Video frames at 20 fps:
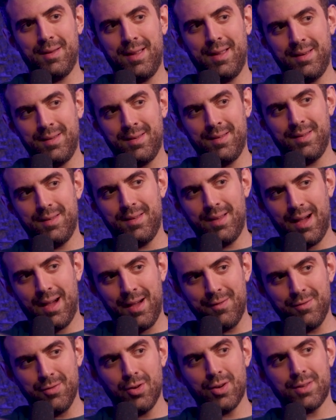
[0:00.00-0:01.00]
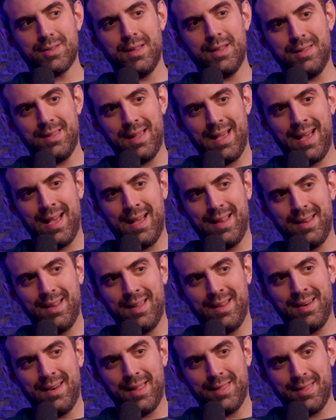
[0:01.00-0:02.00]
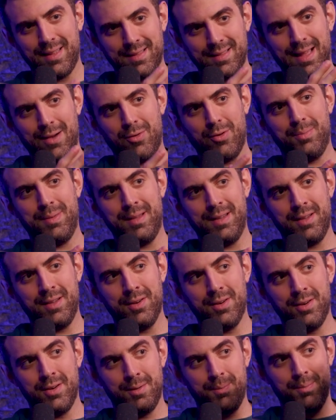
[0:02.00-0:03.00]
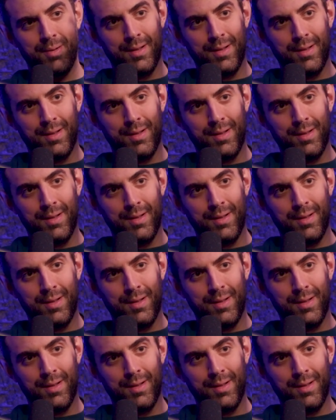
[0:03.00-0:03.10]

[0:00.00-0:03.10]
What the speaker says: And I've looked at that, and I think that would be good.